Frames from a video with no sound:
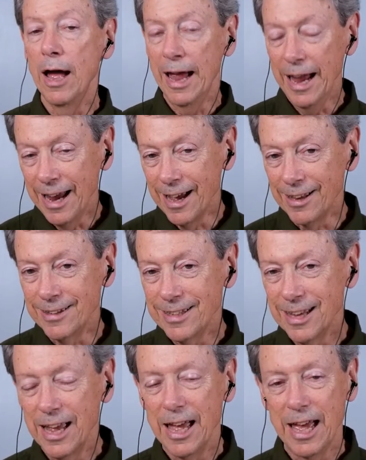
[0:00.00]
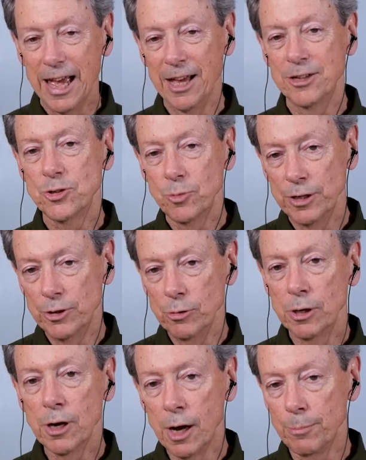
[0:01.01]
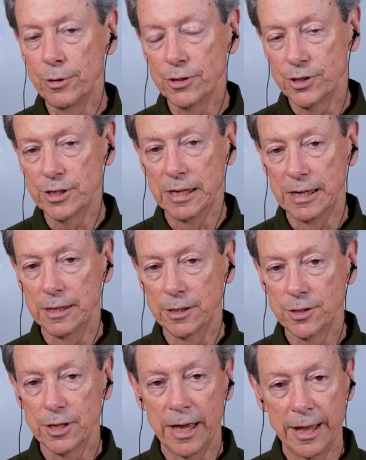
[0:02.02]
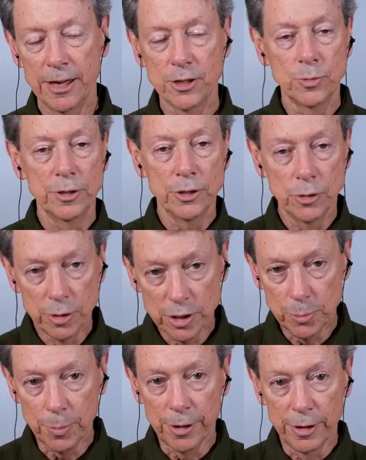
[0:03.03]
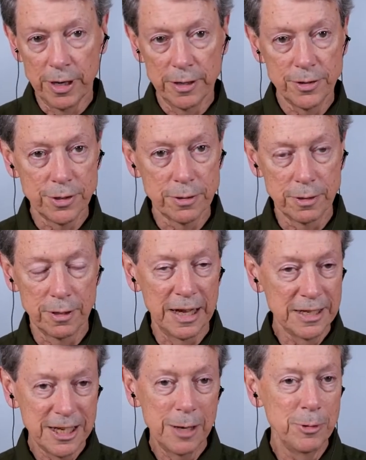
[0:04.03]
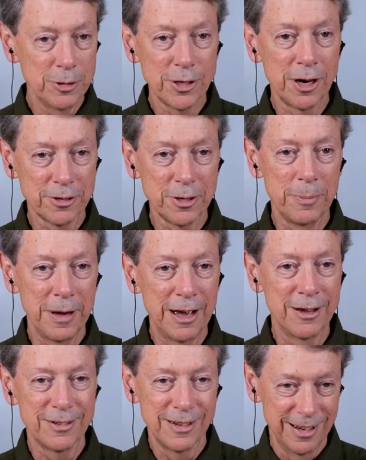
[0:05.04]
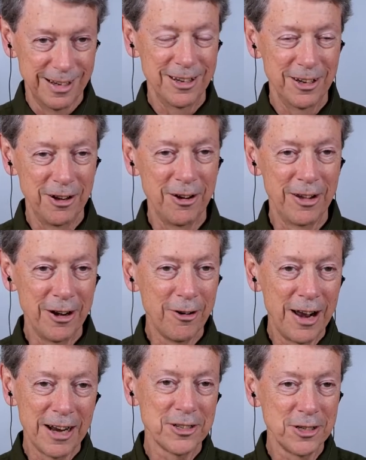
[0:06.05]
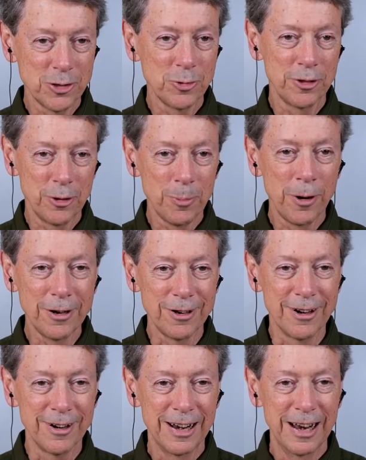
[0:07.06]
And as we do accomplish things and as we do experience, last time you talked about, you know, interactions with your partner,